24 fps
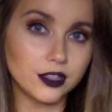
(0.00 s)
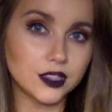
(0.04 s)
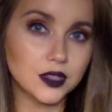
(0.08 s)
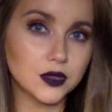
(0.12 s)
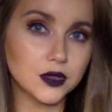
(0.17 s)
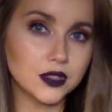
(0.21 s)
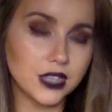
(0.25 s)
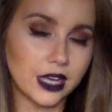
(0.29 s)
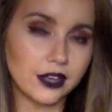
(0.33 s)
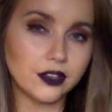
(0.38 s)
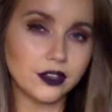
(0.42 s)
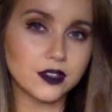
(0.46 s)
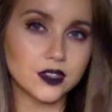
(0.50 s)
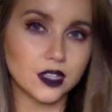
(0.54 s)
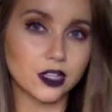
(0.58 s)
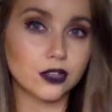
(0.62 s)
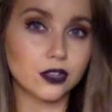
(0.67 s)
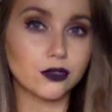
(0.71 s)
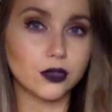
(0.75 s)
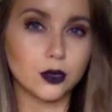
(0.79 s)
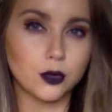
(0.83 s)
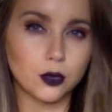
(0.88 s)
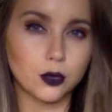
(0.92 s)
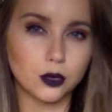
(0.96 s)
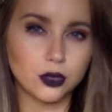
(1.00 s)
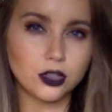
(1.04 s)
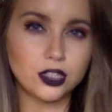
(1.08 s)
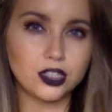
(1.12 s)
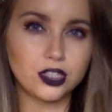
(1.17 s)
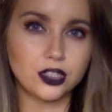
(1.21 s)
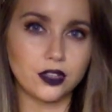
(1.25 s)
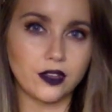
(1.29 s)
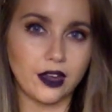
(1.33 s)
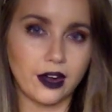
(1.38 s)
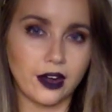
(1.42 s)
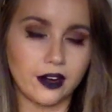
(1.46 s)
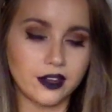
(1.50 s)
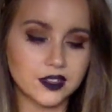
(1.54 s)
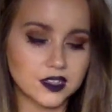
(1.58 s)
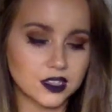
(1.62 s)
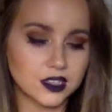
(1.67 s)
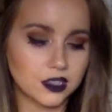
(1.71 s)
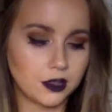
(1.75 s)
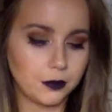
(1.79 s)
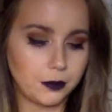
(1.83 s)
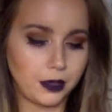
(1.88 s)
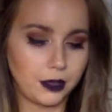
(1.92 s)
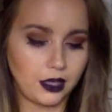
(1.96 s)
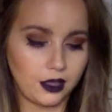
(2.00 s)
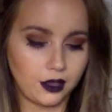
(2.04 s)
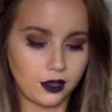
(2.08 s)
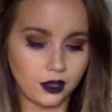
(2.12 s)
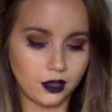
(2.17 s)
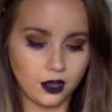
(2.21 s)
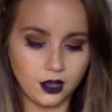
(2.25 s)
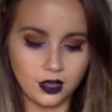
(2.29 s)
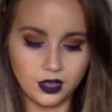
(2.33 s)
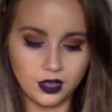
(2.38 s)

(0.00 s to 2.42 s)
So Saturn's going to reward you there, and it's going to be